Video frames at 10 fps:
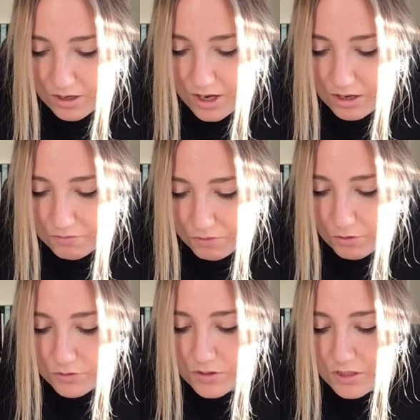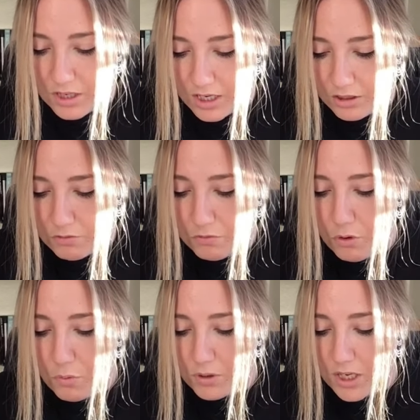I convulsed and hit the
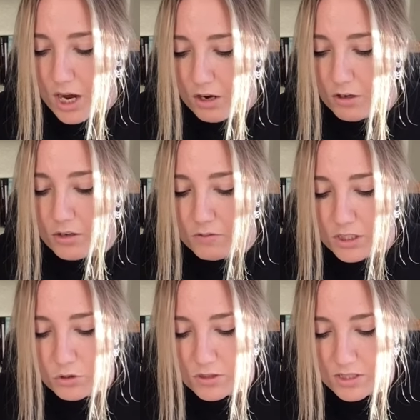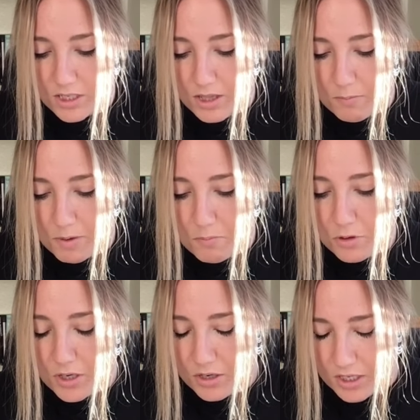floor with a current of electricity that my
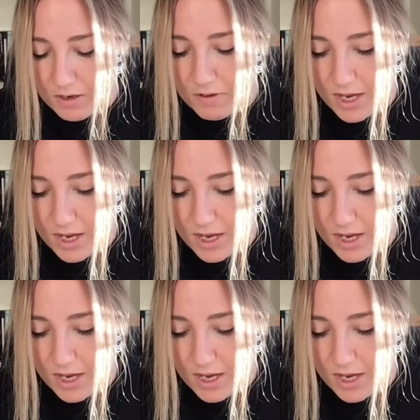body could never